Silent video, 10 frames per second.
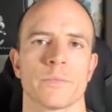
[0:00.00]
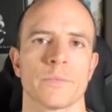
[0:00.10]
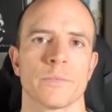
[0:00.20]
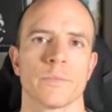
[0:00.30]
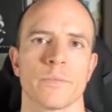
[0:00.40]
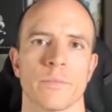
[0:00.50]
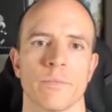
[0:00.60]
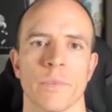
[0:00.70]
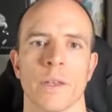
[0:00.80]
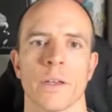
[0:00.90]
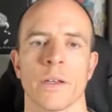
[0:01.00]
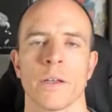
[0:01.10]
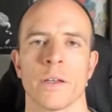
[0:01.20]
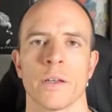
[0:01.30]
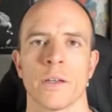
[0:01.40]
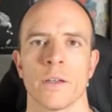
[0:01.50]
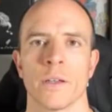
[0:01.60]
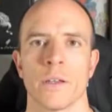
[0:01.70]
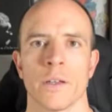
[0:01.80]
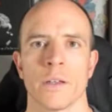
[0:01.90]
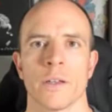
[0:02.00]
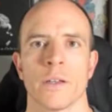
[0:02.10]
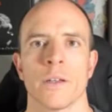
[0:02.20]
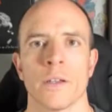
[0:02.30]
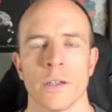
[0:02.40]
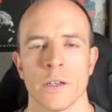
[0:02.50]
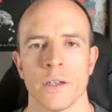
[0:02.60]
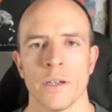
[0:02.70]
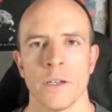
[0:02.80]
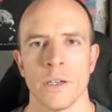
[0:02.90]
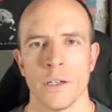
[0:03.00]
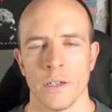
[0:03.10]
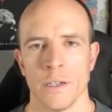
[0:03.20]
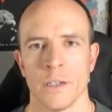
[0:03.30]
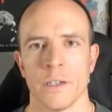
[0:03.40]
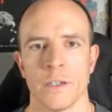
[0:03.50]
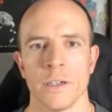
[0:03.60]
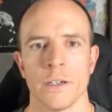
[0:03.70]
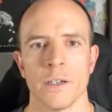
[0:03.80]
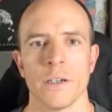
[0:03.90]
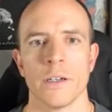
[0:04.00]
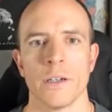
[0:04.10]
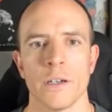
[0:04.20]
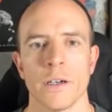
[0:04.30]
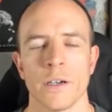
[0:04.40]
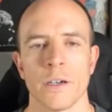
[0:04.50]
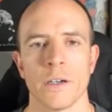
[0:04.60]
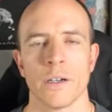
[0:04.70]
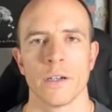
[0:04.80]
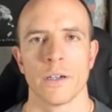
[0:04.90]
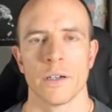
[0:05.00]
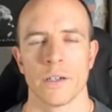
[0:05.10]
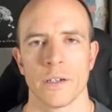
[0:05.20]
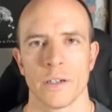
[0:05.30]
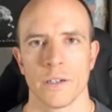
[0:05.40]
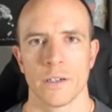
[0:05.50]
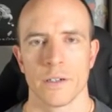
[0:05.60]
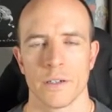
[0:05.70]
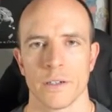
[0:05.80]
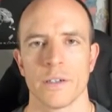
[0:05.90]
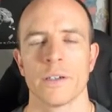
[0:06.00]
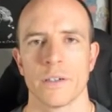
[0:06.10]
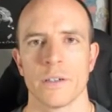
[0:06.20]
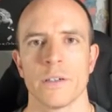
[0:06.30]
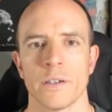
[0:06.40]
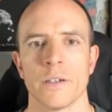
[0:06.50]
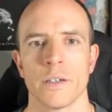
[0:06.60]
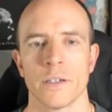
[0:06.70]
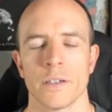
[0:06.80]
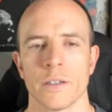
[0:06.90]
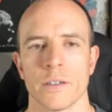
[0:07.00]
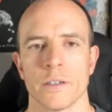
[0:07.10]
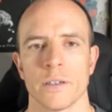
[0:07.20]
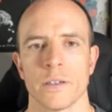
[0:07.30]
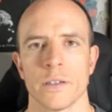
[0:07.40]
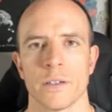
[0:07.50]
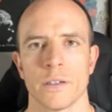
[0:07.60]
The person shown says nothing.